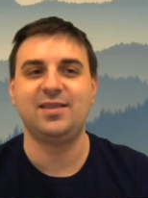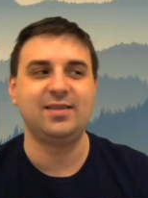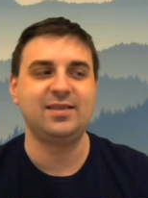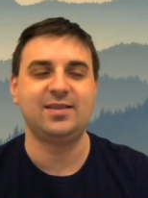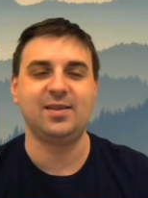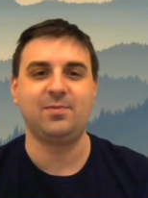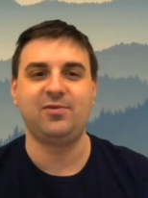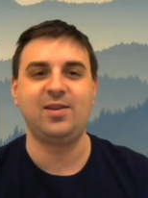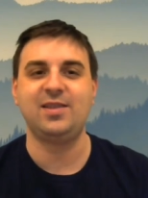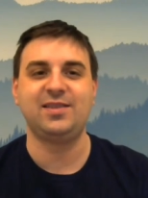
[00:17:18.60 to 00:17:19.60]
and that's a
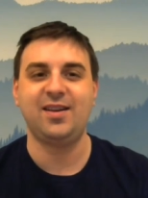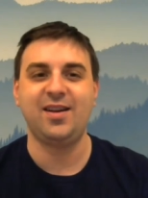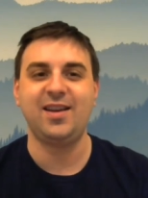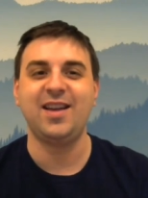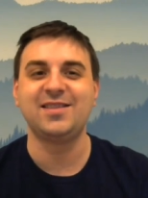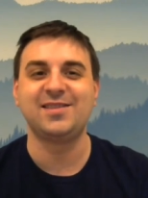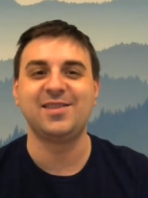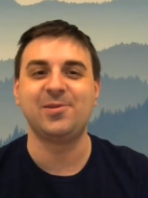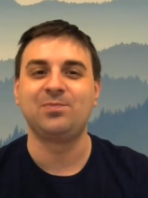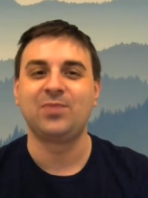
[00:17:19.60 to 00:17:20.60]
phrase there, I guess.
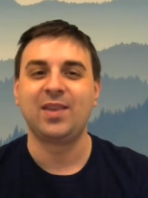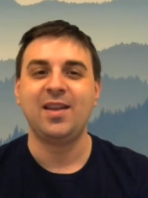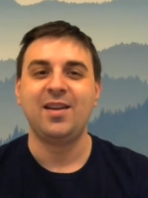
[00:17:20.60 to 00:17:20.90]
So